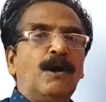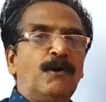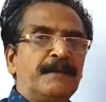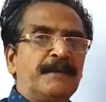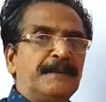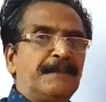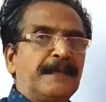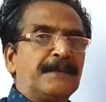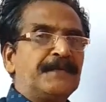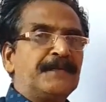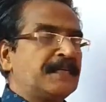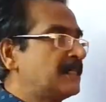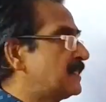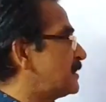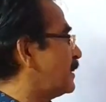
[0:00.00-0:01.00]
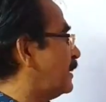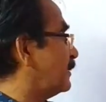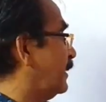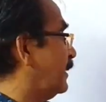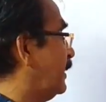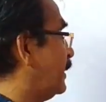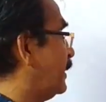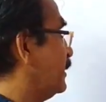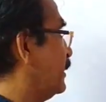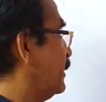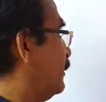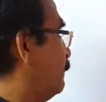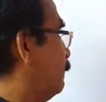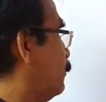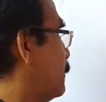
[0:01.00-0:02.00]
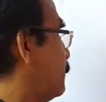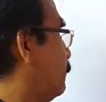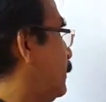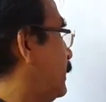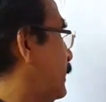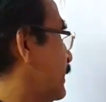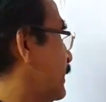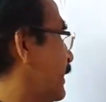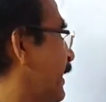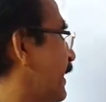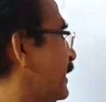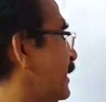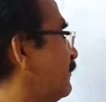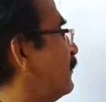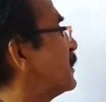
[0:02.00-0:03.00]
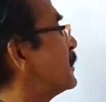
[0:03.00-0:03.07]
How many permutations are there? If we put A in the